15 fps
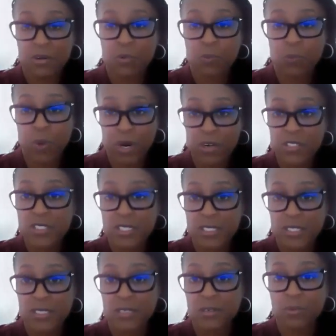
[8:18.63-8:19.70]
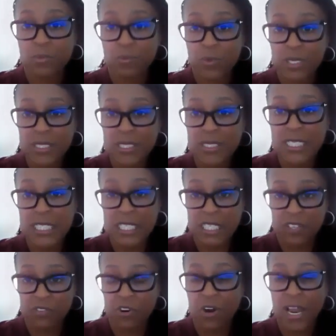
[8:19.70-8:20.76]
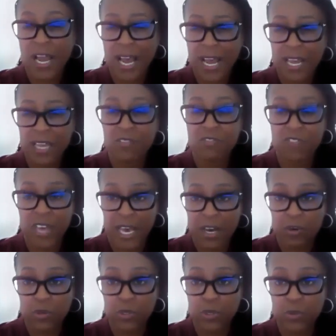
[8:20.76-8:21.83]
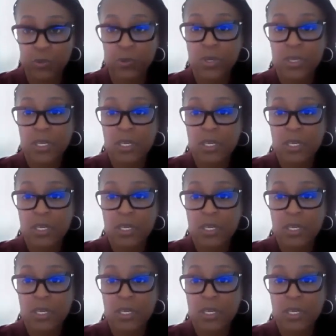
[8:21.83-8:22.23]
works to really deliver high value